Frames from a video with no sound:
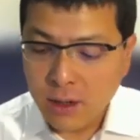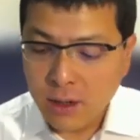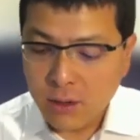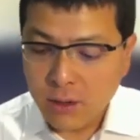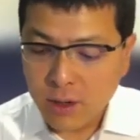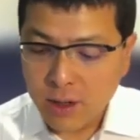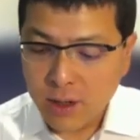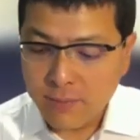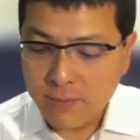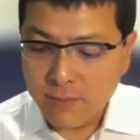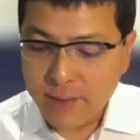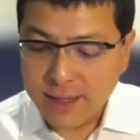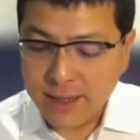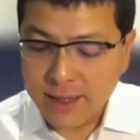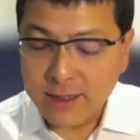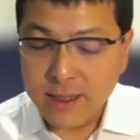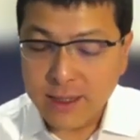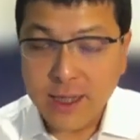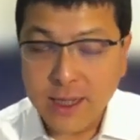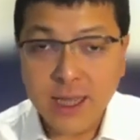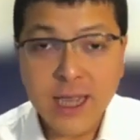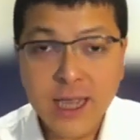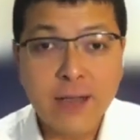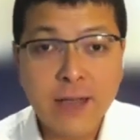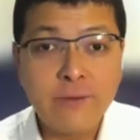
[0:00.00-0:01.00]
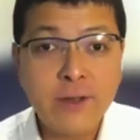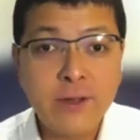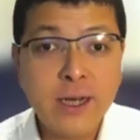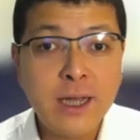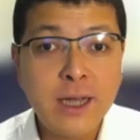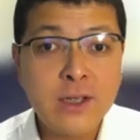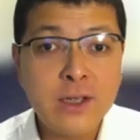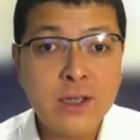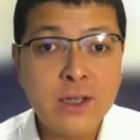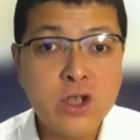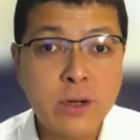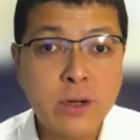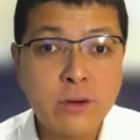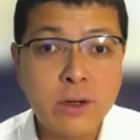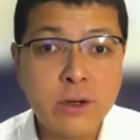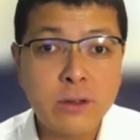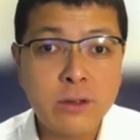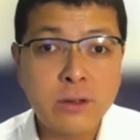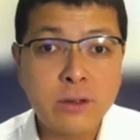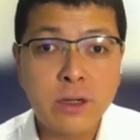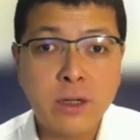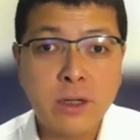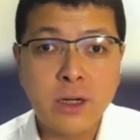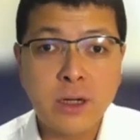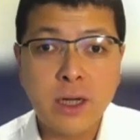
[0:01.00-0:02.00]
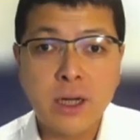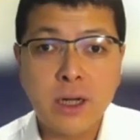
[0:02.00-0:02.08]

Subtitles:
whereby the Governor General